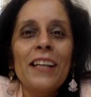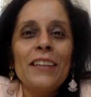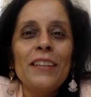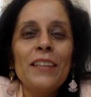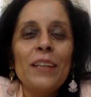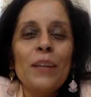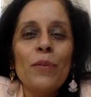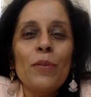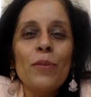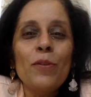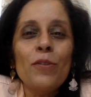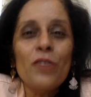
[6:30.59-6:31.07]

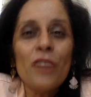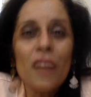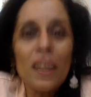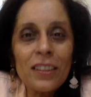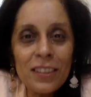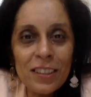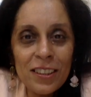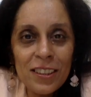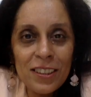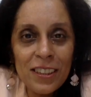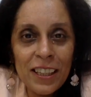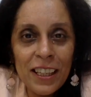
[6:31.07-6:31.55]
They would
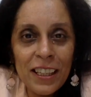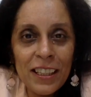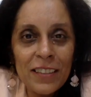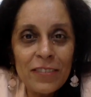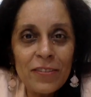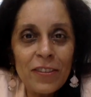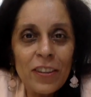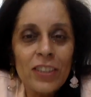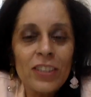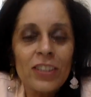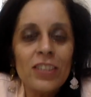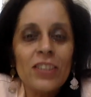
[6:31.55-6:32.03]
rather stay
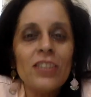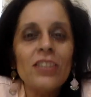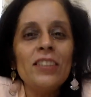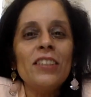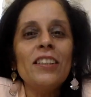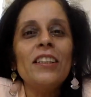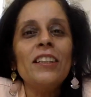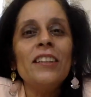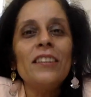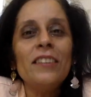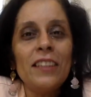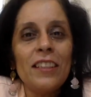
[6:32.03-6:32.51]
invested
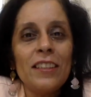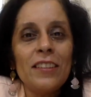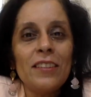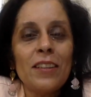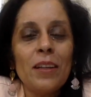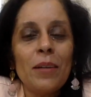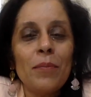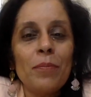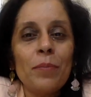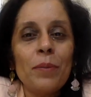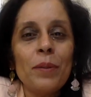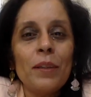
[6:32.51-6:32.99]
in these
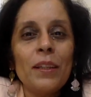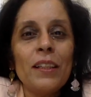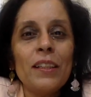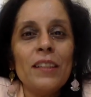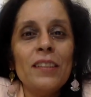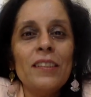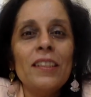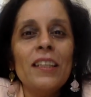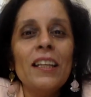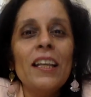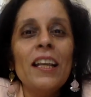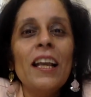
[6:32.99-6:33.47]

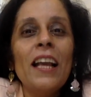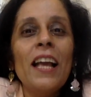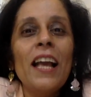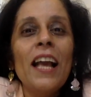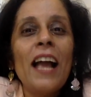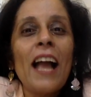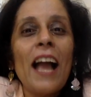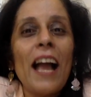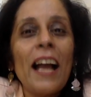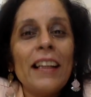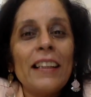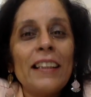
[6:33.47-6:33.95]
companies
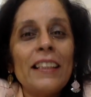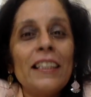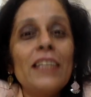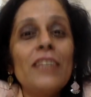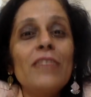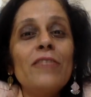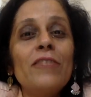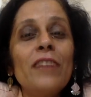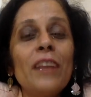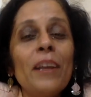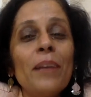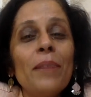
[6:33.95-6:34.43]
and
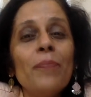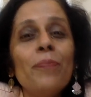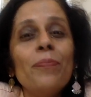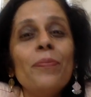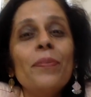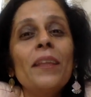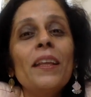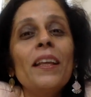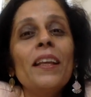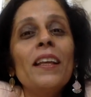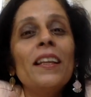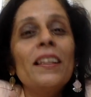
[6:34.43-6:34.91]
give them
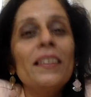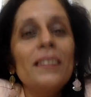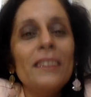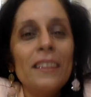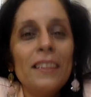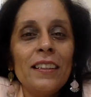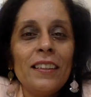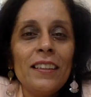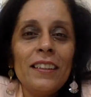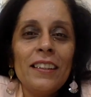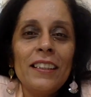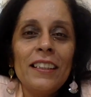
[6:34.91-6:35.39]

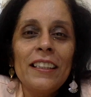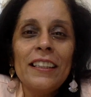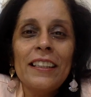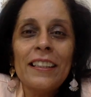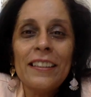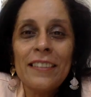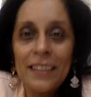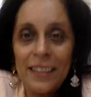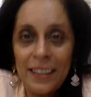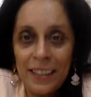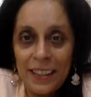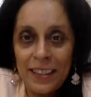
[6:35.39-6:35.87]
the
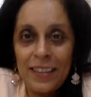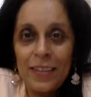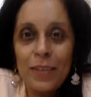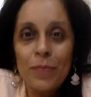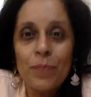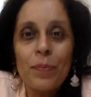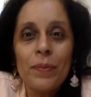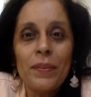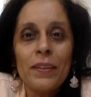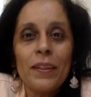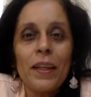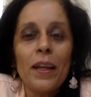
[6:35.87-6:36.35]
credit
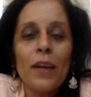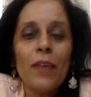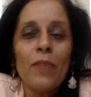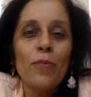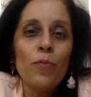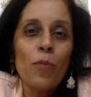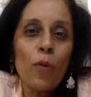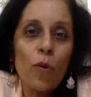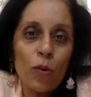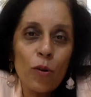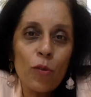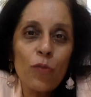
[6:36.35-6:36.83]
or
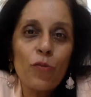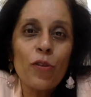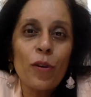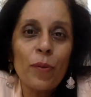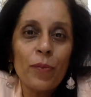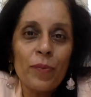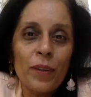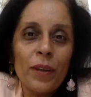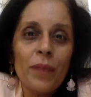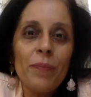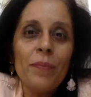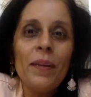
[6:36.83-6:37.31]
borrow
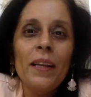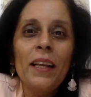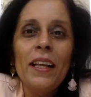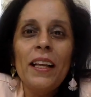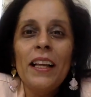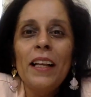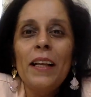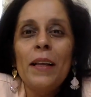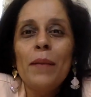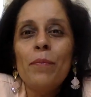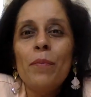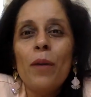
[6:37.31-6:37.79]
from them
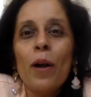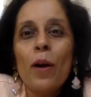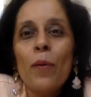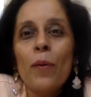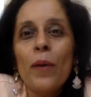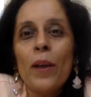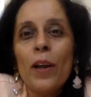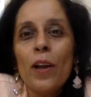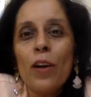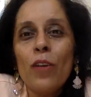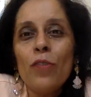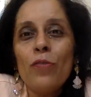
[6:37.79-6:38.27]
by
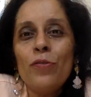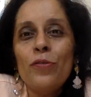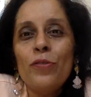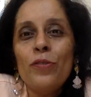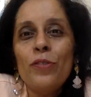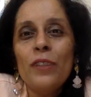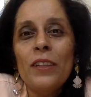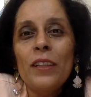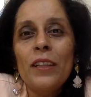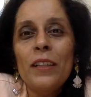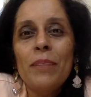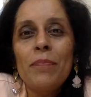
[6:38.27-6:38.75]
way of
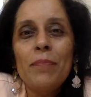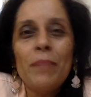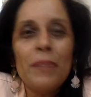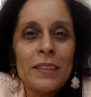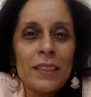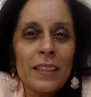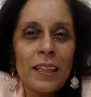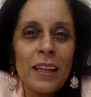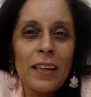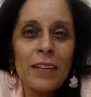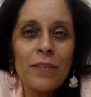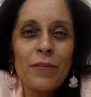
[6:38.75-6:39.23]

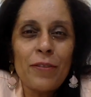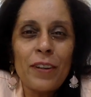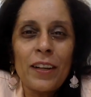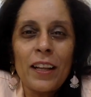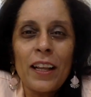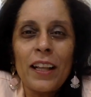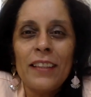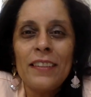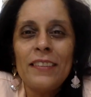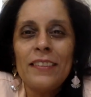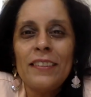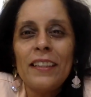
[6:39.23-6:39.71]
mezzanine
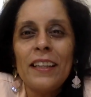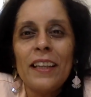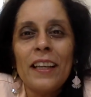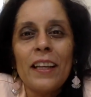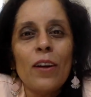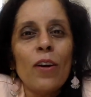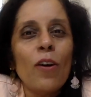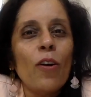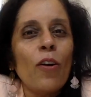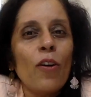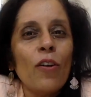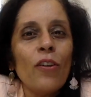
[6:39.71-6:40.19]

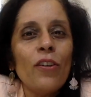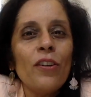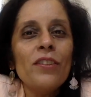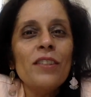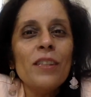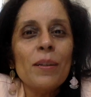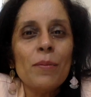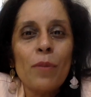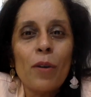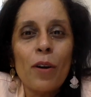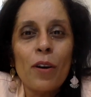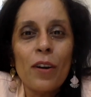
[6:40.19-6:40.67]
financing or
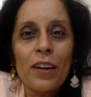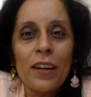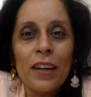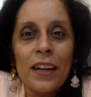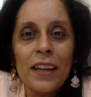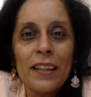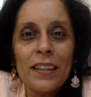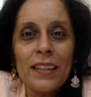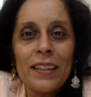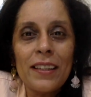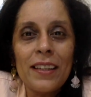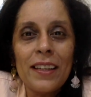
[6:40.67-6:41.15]

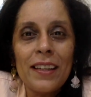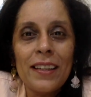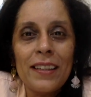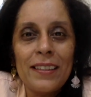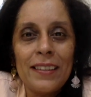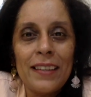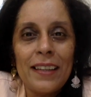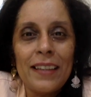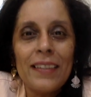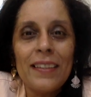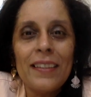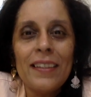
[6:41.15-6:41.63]
subordinated
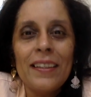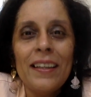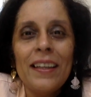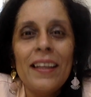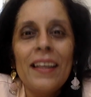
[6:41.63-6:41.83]
debt.